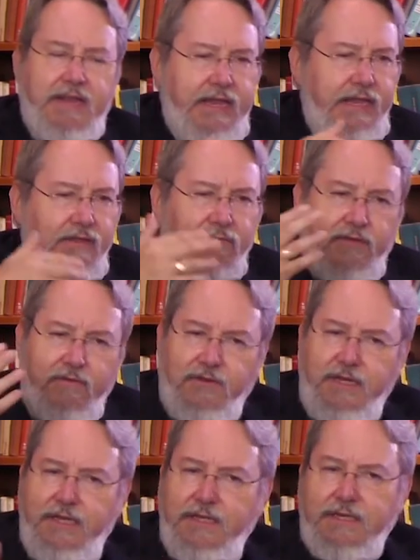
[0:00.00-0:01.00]
in the
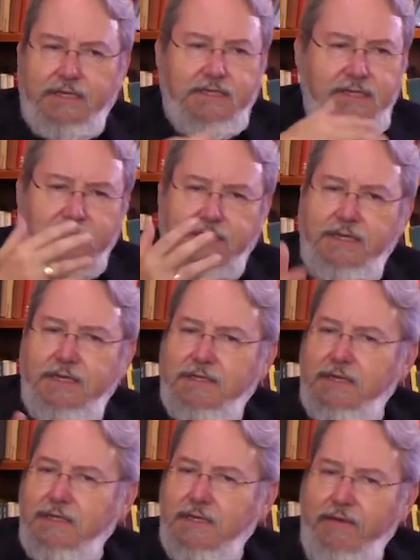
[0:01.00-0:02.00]
50s and 60s
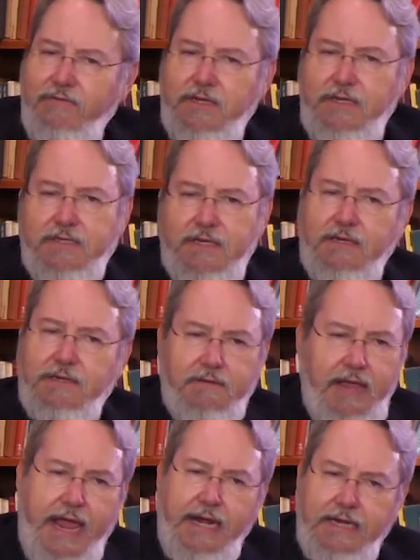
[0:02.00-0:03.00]
and 70s and
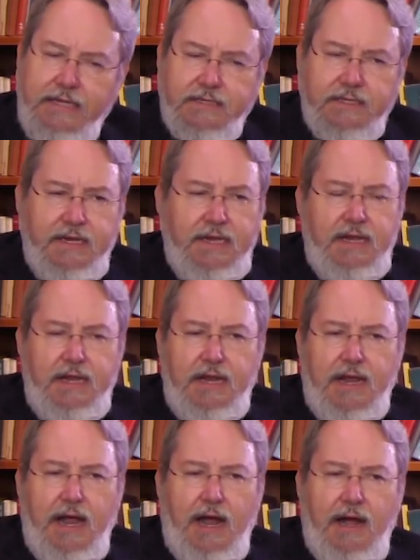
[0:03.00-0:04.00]
80s.
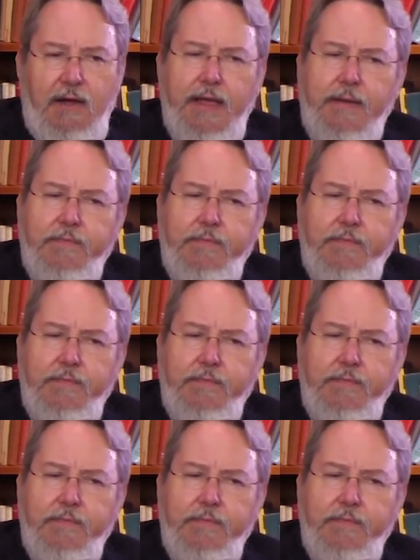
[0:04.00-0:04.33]
Uh,